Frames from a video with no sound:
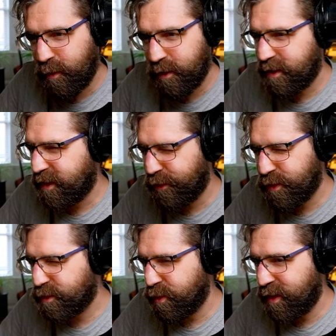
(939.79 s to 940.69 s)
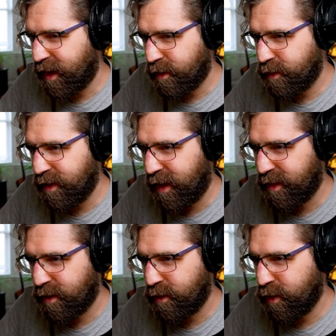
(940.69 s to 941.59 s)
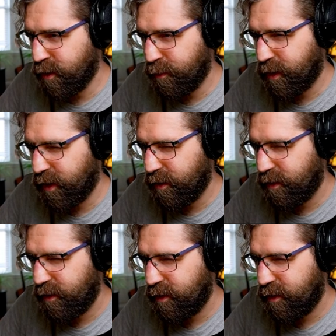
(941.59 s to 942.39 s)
What's the difference between that going down and that going up though?